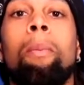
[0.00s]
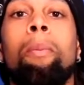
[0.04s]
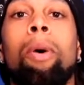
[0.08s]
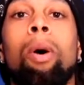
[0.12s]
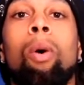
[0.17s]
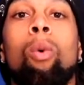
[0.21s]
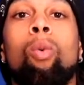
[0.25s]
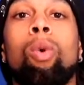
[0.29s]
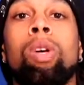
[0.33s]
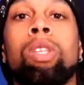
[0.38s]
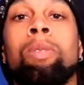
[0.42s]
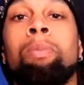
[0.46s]

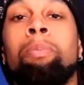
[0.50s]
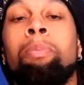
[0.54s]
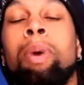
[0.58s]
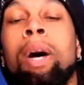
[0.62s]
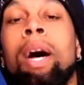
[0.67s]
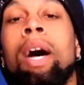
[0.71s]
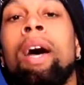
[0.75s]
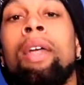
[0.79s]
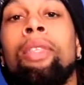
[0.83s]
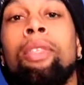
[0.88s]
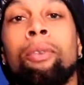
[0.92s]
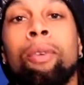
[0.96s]
But what's
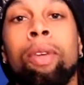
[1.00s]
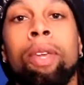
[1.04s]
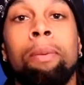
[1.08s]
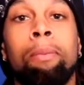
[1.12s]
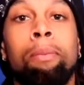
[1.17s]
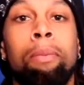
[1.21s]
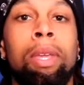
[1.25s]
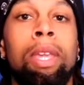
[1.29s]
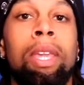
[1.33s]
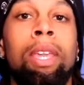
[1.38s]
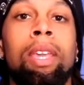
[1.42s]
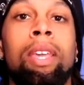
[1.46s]

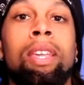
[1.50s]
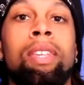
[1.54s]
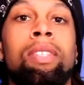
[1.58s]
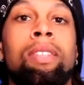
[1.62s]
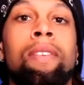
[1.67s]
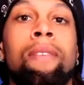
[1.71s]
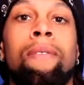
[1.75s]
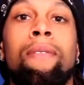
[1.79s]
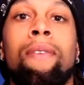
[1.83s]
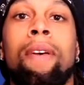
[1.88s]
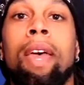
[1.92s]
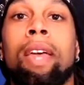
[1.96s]
bothering me
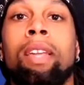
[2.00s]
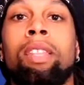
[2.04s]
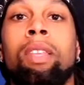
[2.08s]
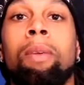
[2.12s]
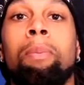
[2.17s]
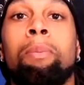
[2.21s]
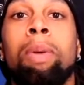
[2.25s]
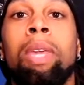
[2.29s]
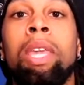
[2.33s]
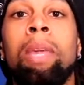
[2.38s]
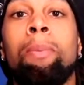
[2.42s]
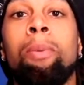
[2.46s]
is the fact
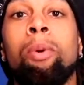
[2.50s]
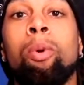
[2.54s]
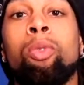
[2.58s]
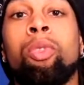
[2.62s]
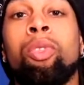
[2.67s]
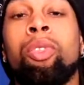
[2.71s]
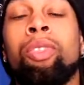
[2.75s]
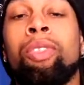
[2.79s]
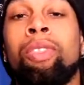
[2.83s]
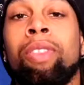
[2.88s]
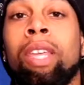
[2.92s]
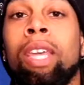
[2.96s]
that
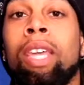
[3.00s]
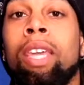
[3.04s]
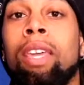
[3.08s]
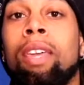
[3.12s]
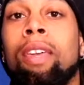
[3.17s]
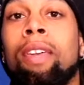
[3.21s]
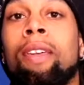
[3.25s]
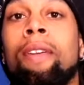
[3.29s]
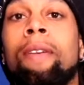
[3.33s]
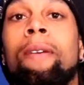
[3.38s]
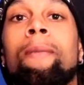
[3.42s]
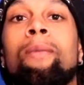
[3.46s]
people
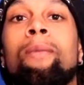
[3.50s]
think